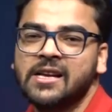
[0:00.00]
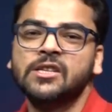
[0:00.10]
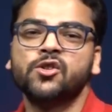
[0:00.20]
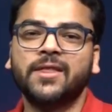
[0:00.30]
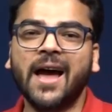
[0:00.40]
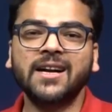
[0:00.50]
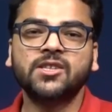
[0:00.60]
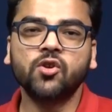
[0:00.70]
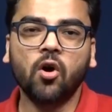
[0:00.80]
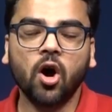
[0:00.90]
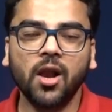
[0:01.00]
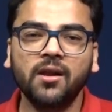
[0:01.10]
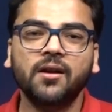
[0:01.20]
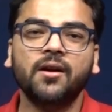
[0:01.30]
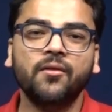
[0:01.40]
So that's
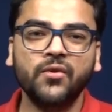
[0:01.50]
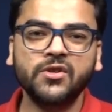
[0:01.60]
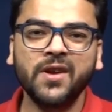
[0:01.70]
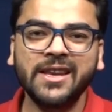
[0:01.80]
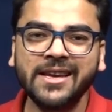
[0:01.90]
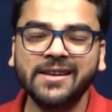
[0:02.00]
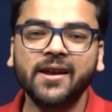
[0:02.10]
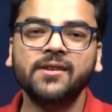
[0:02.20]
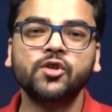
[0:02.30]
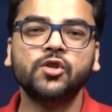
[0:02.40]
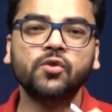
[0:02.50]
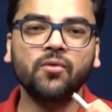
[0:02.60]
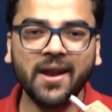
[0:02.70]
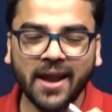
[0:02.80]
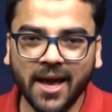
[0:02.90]
all which we needed to do
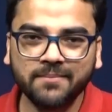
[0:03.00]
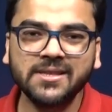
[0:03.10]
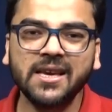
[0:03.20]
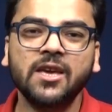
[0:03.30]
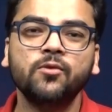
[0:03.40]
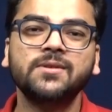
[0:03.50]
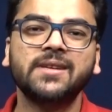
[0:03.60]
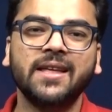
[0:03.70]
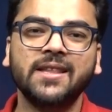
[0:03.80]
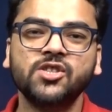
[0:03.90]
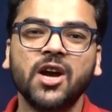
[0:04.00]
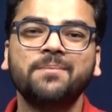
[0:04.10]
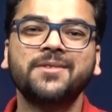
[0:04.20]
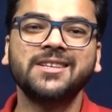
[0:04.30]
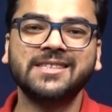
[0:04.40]
in MCQs in the
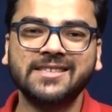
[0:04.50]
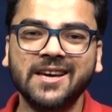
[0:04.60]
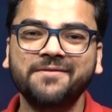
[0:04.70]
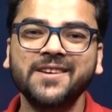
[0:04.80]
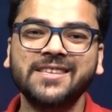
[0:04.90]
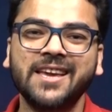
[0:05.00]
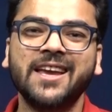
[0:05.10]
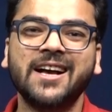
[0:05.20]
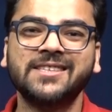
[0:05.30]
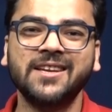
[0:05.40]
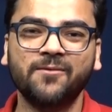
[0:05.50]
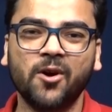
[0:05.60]
chapter surface areas and